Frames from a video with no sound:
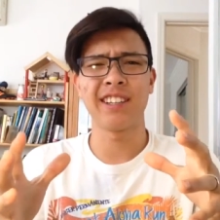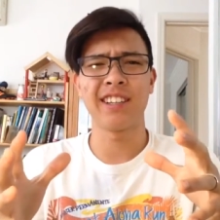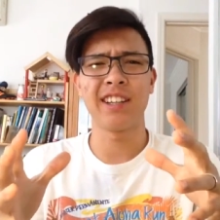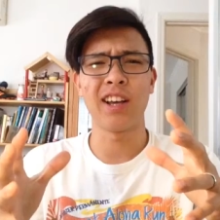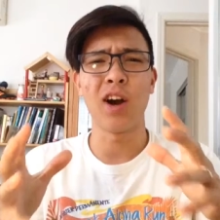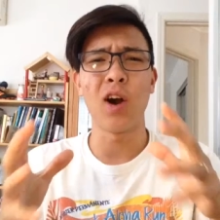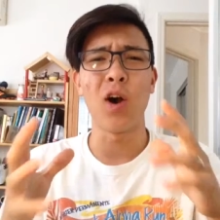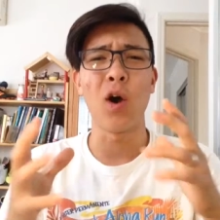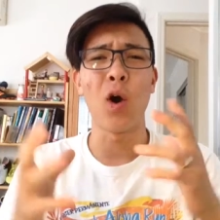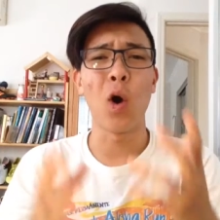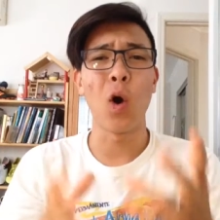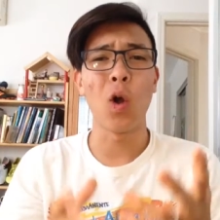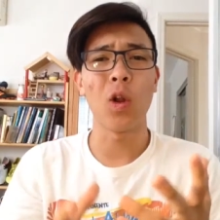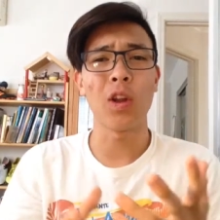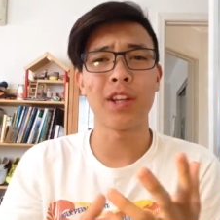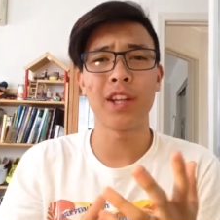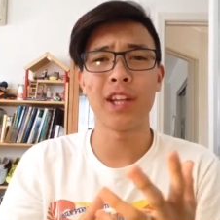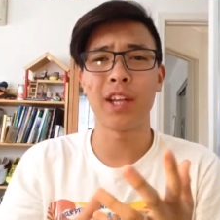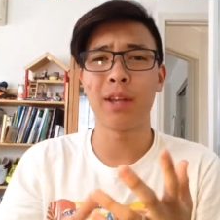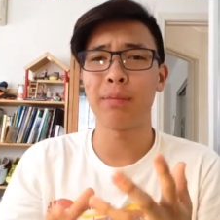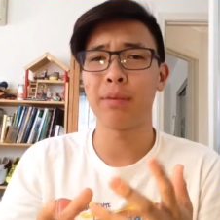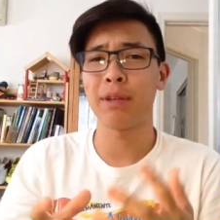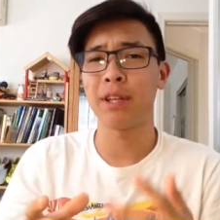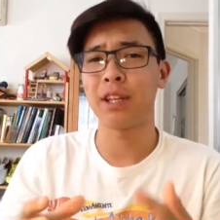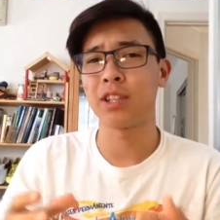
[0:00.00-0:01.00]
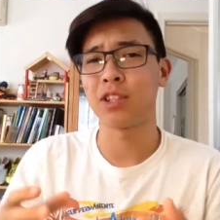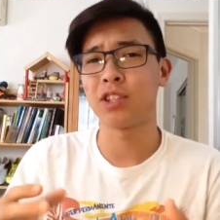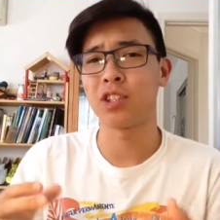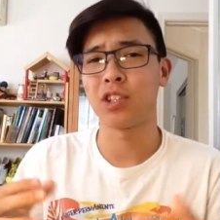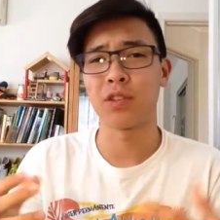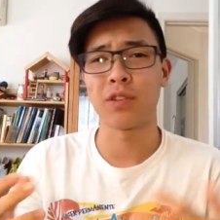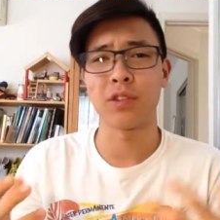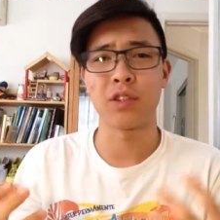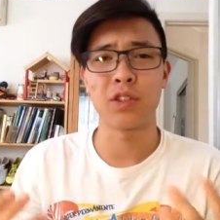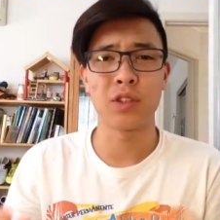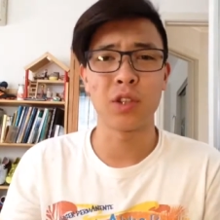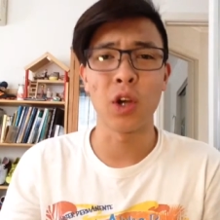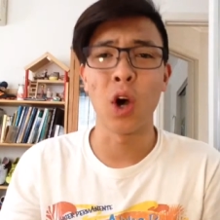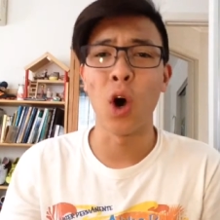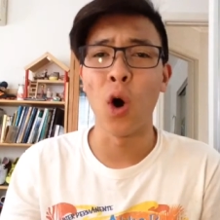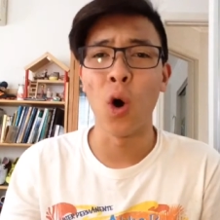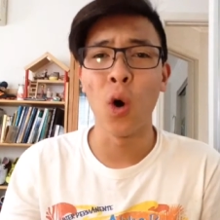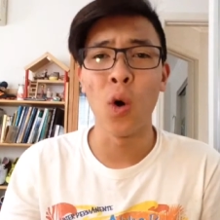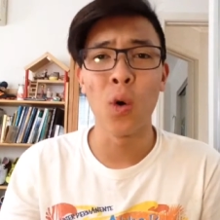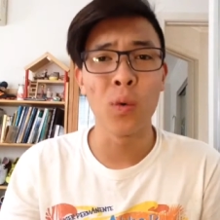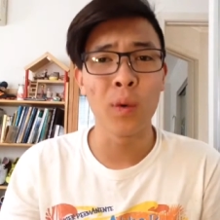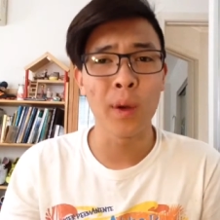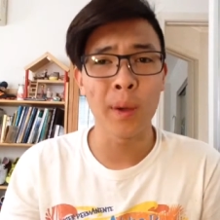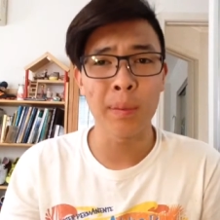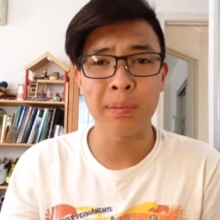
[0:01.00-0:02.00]
a hole in it because your
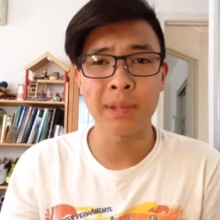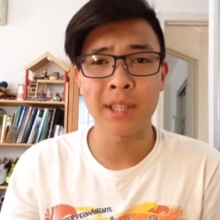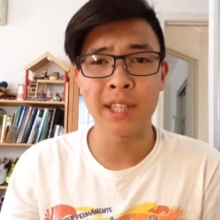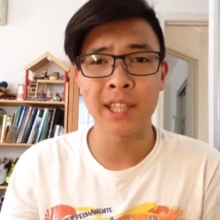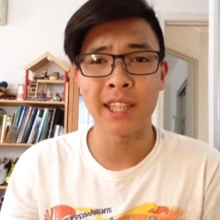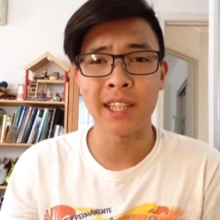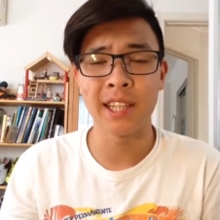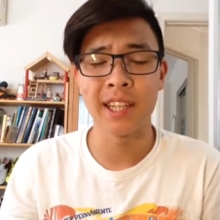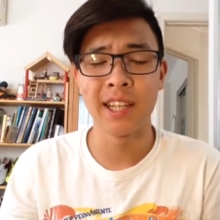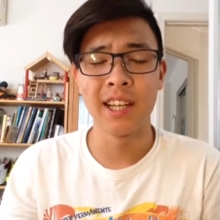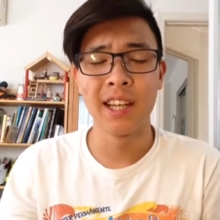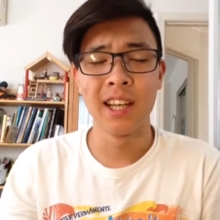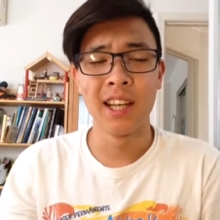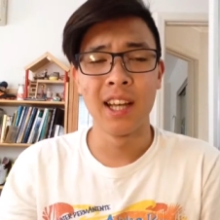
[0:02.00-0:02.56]
toe ripped it.